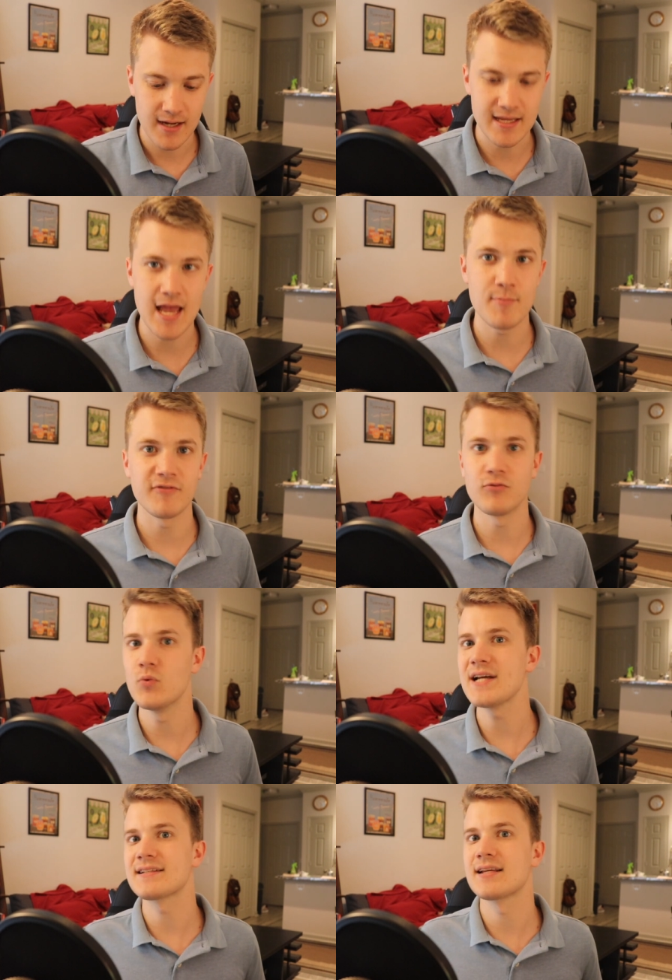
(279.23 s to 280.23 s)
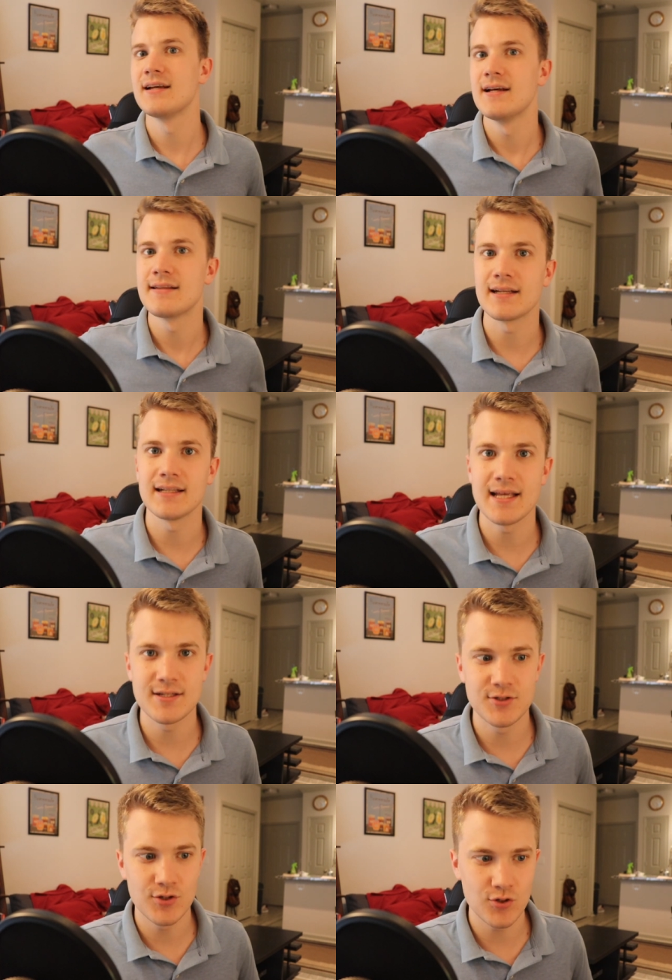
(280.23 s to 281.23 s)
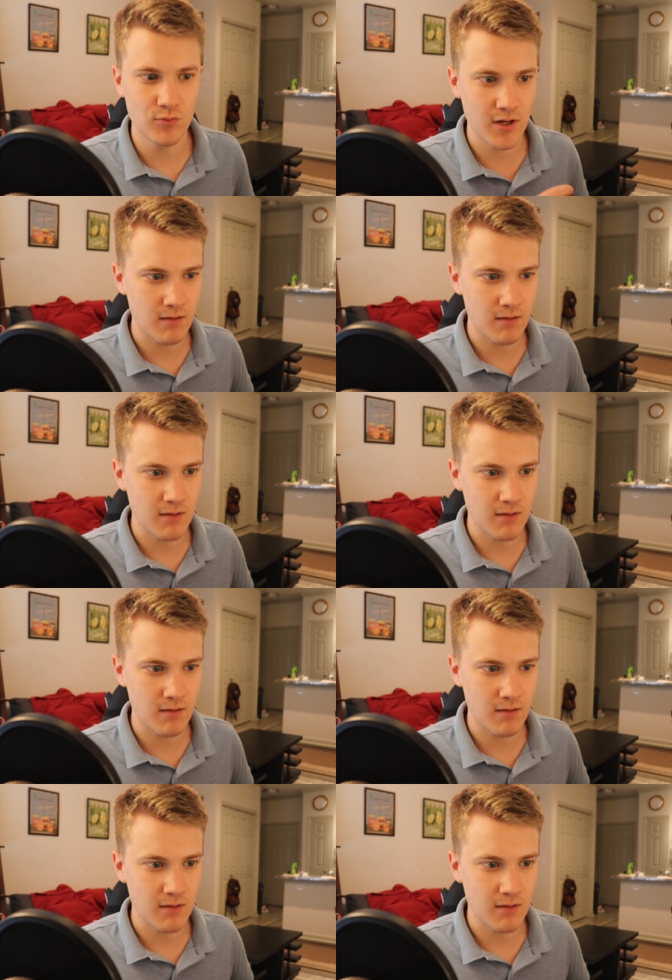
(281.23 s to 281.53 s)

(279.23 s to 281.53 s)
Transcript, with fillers: game of wit that led to